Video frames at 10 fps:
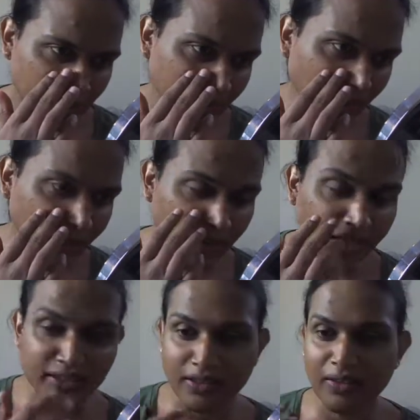So I don't know,
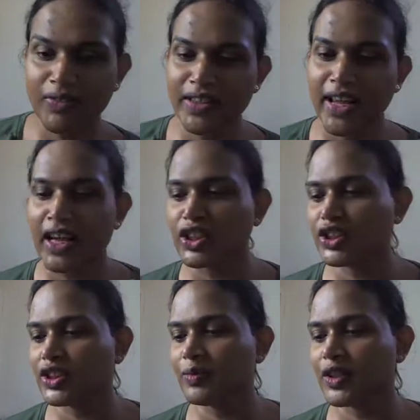I just got very
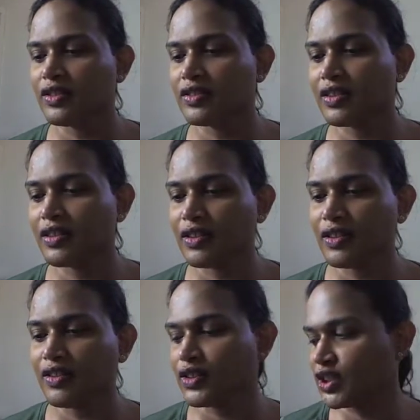anxious because,
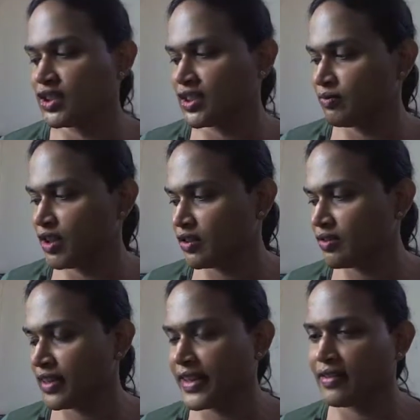you know, she said we could do
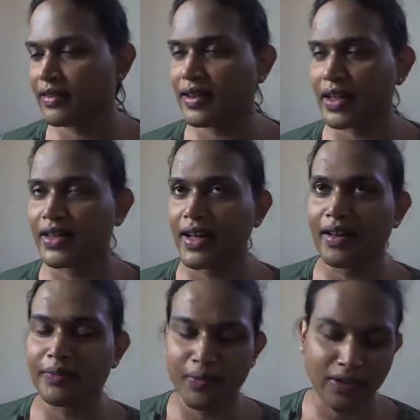it later.
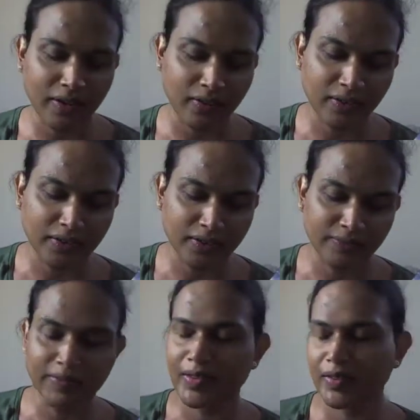I thought,
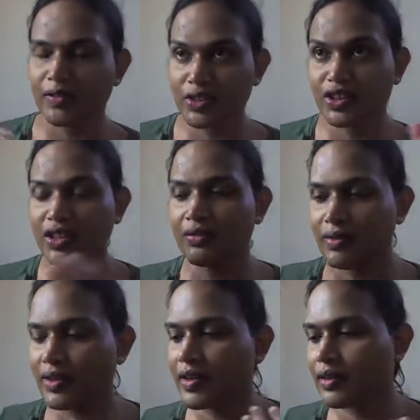you know, she said
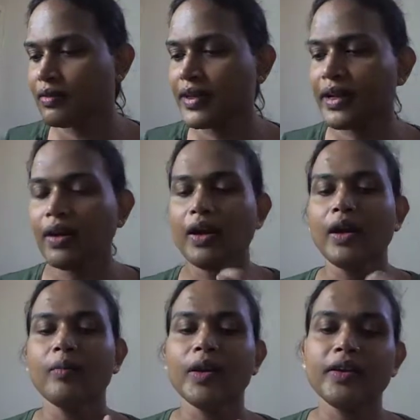we can do it later.
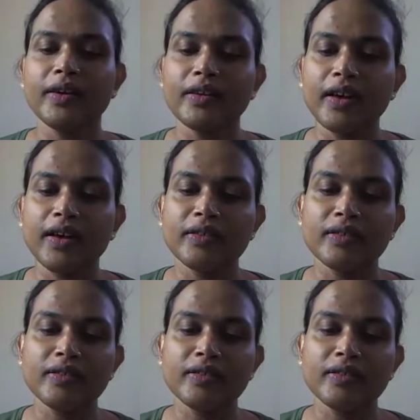But the thing is, I